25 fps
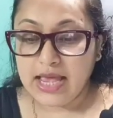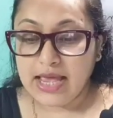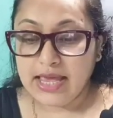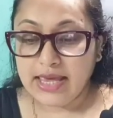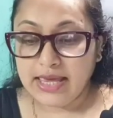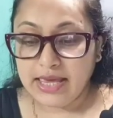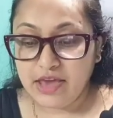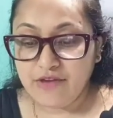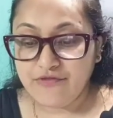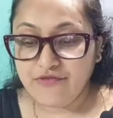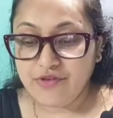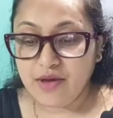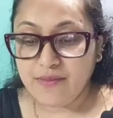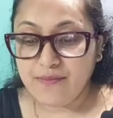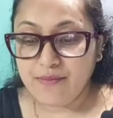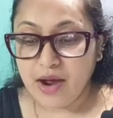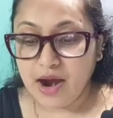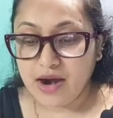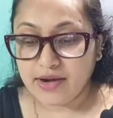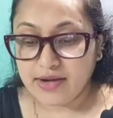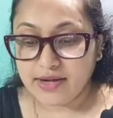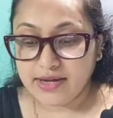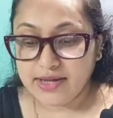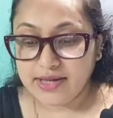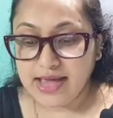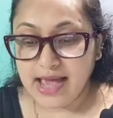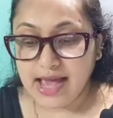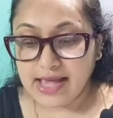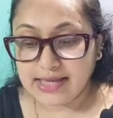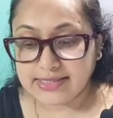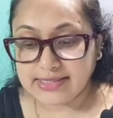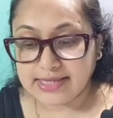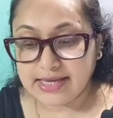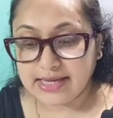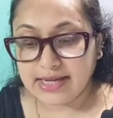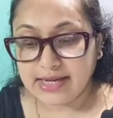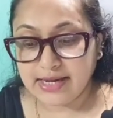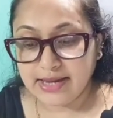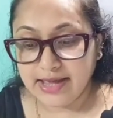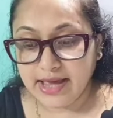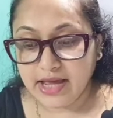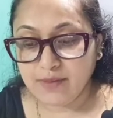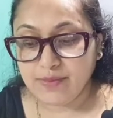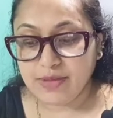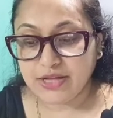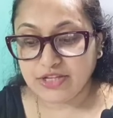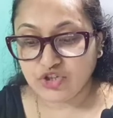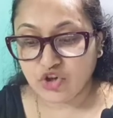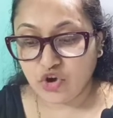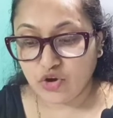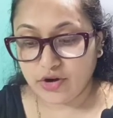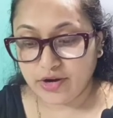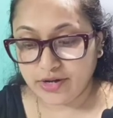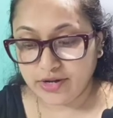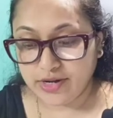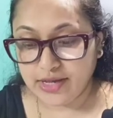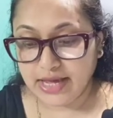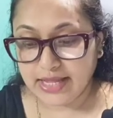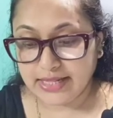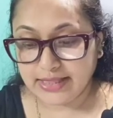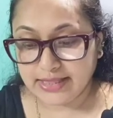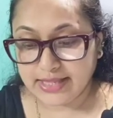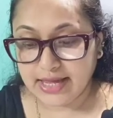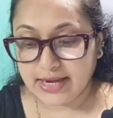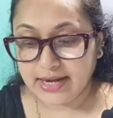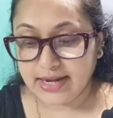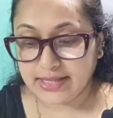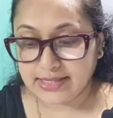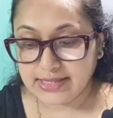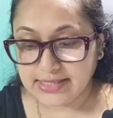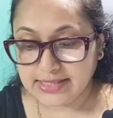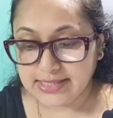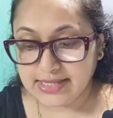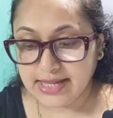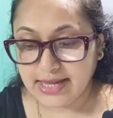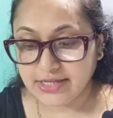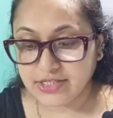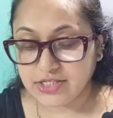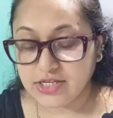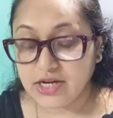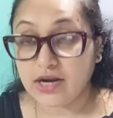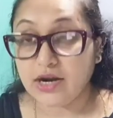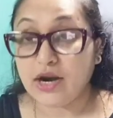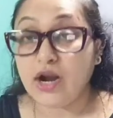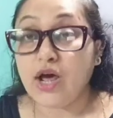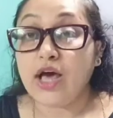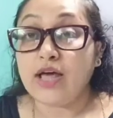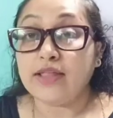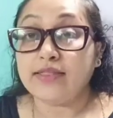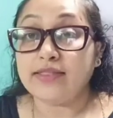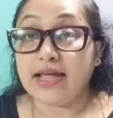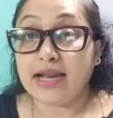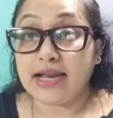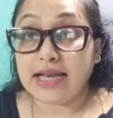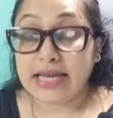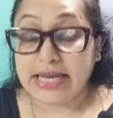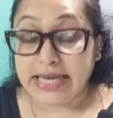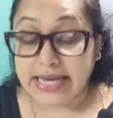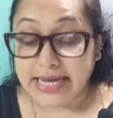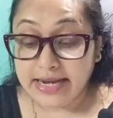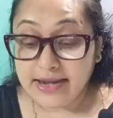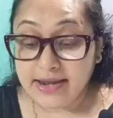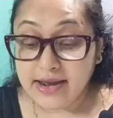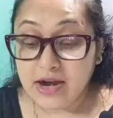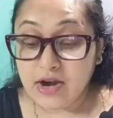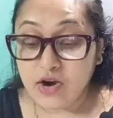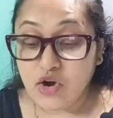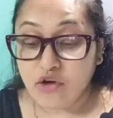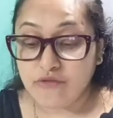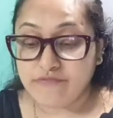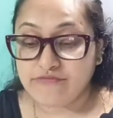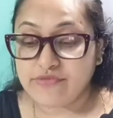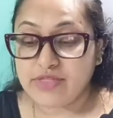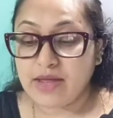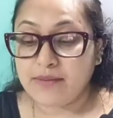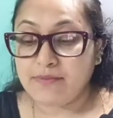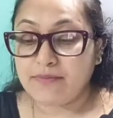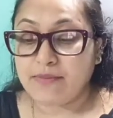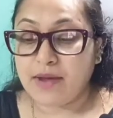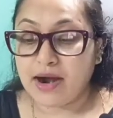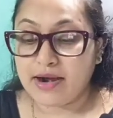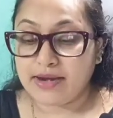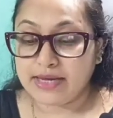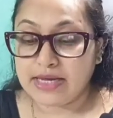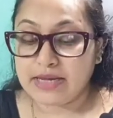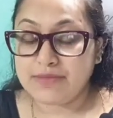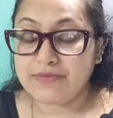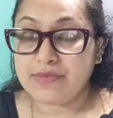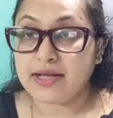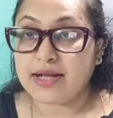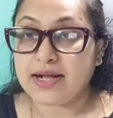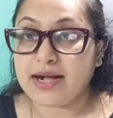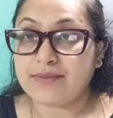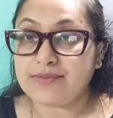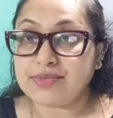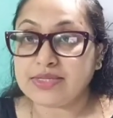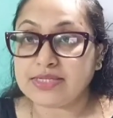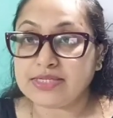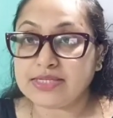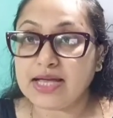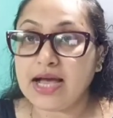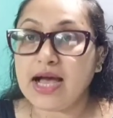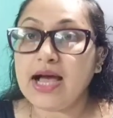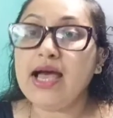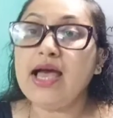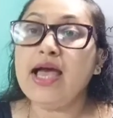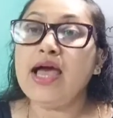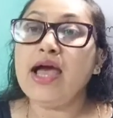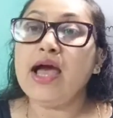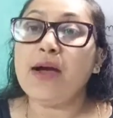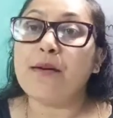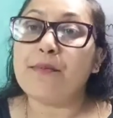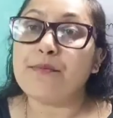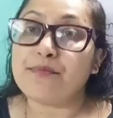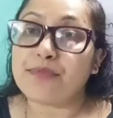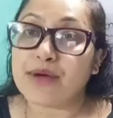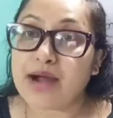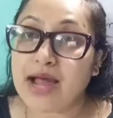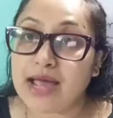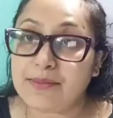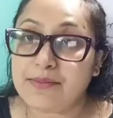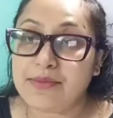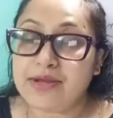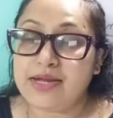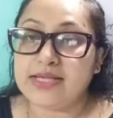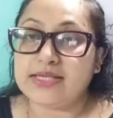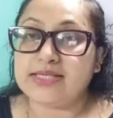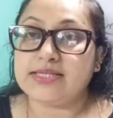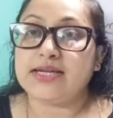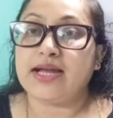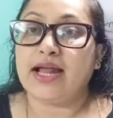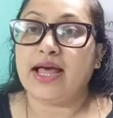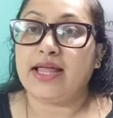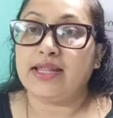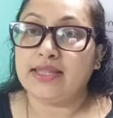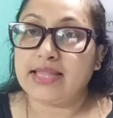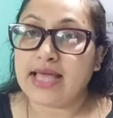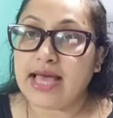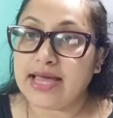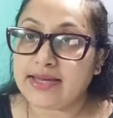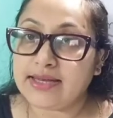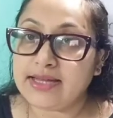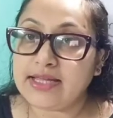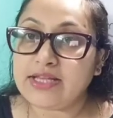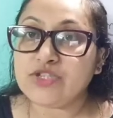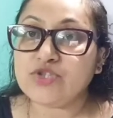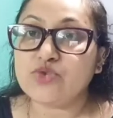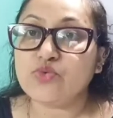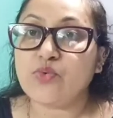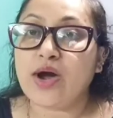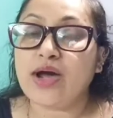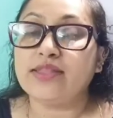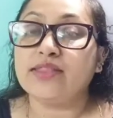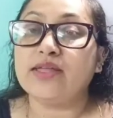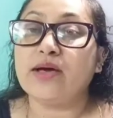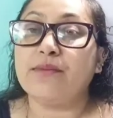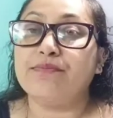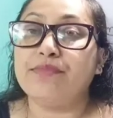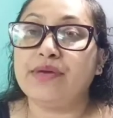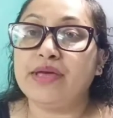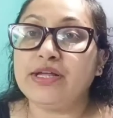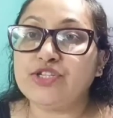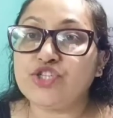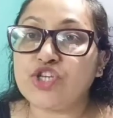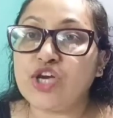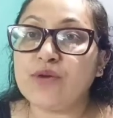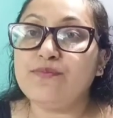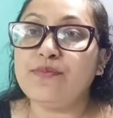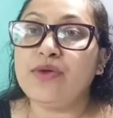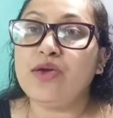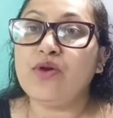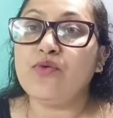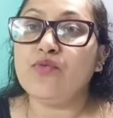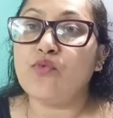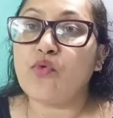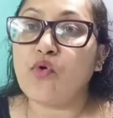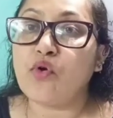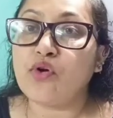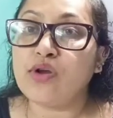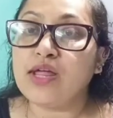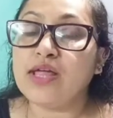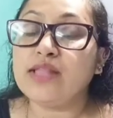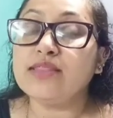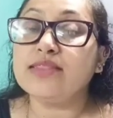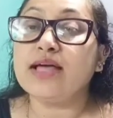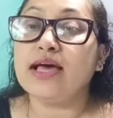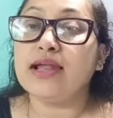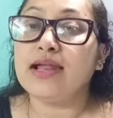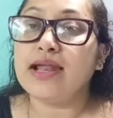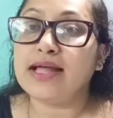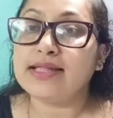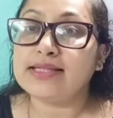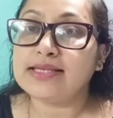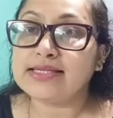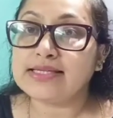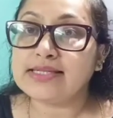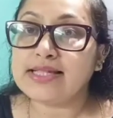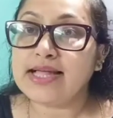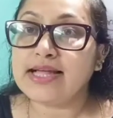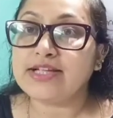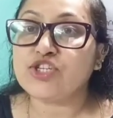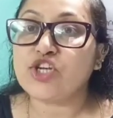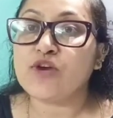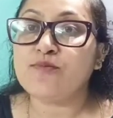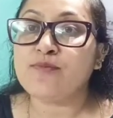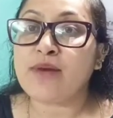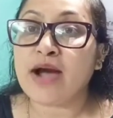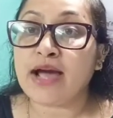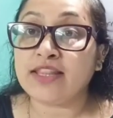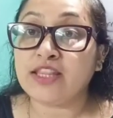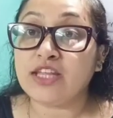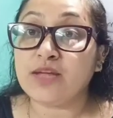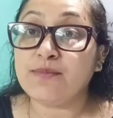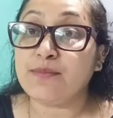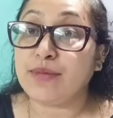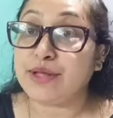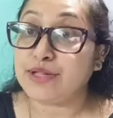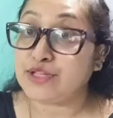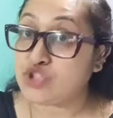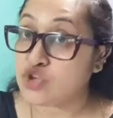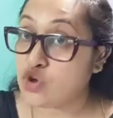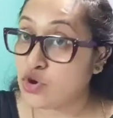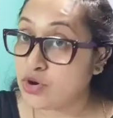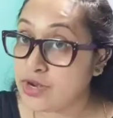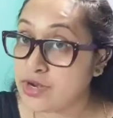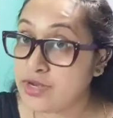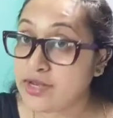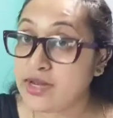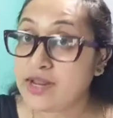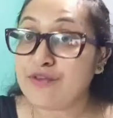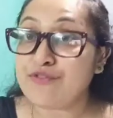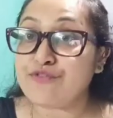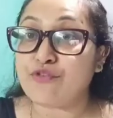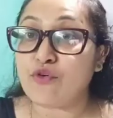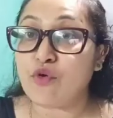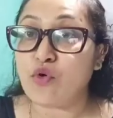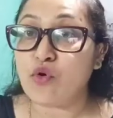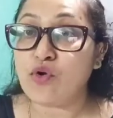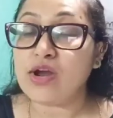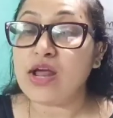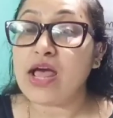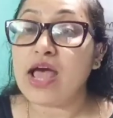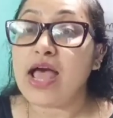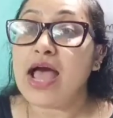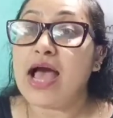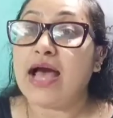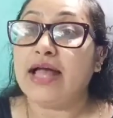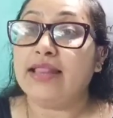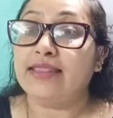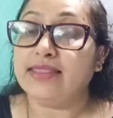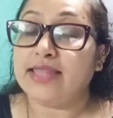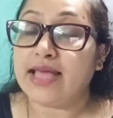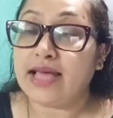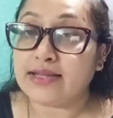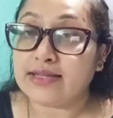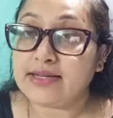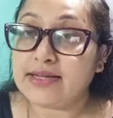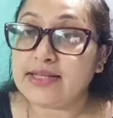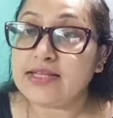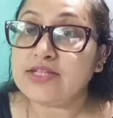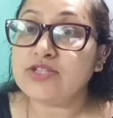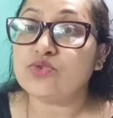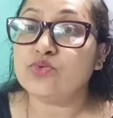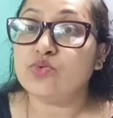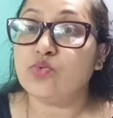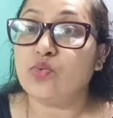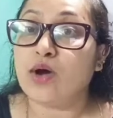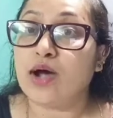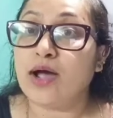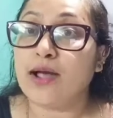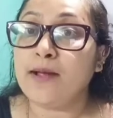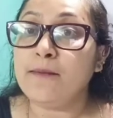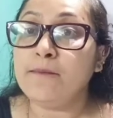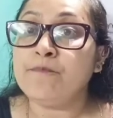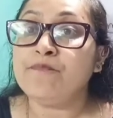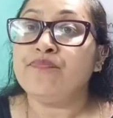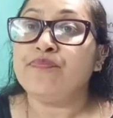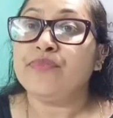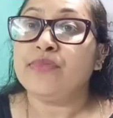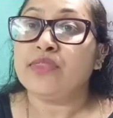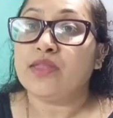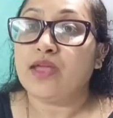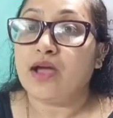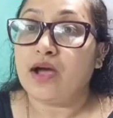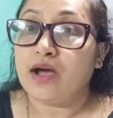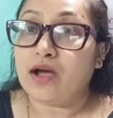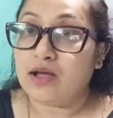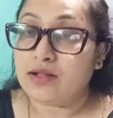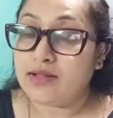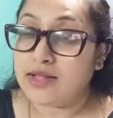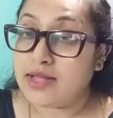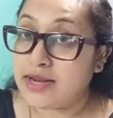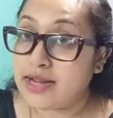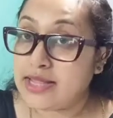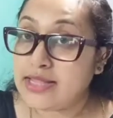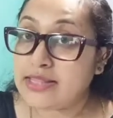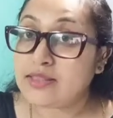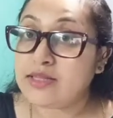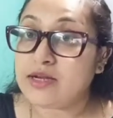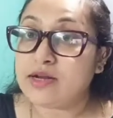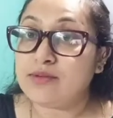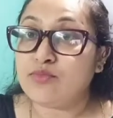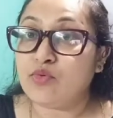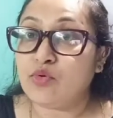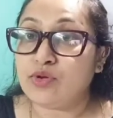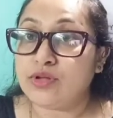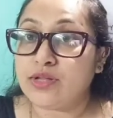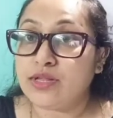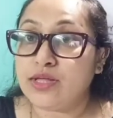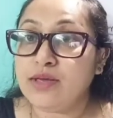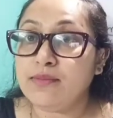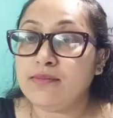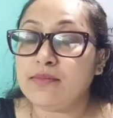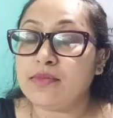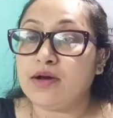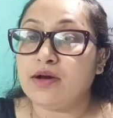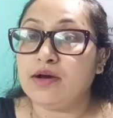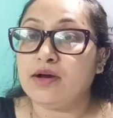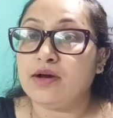If a party has a clear majority in the legislature, the leader of that party becomes the Prime Minister, and that is why the BJP won in the legislature by the majority vote, and that is why Narendra Modi